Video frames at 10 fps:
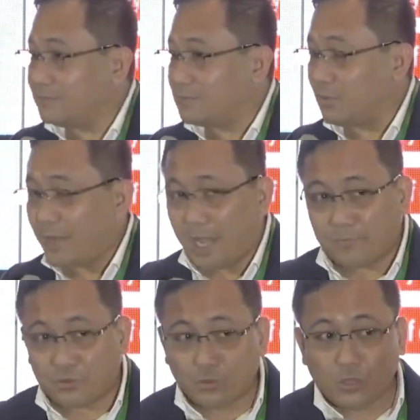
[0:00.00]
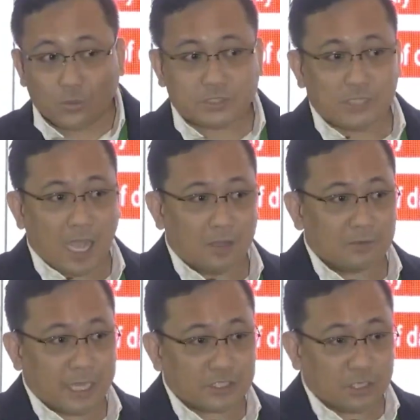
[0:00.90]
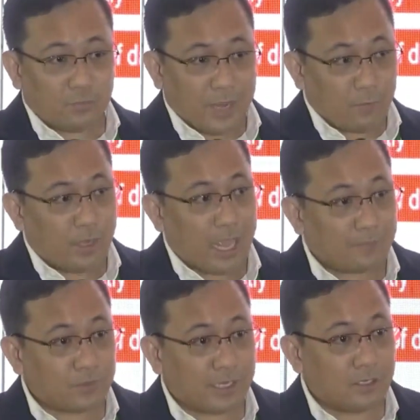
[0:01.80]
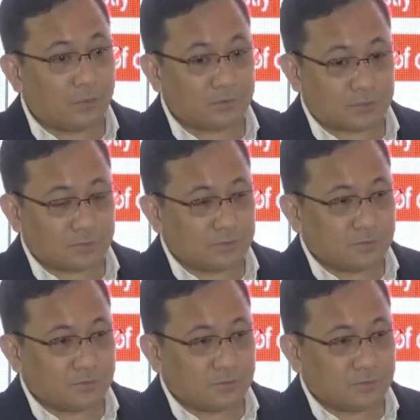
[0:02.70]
So we have 2 nodes now. Next year, we will have 3 nodes.